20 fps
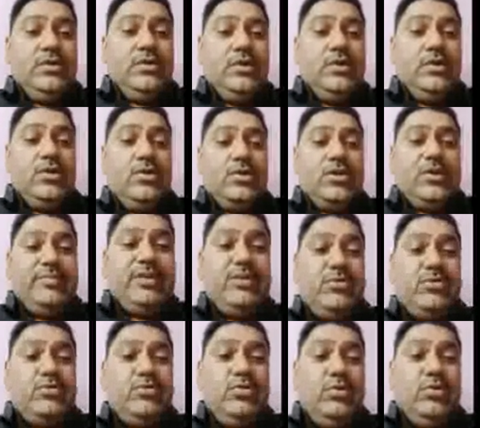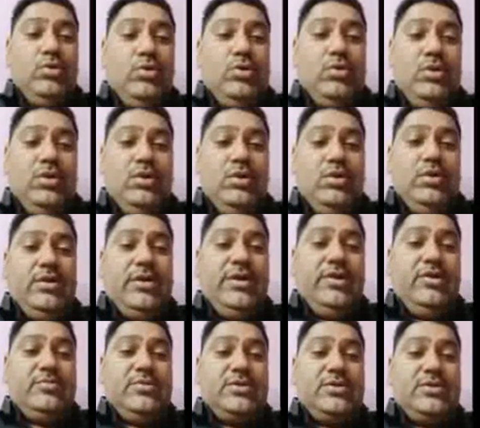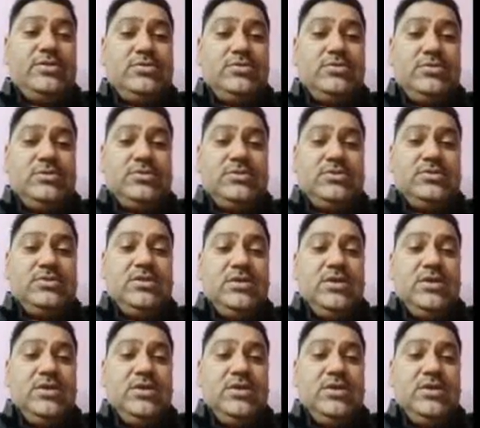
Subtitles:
Now, coming to non-renewable resource,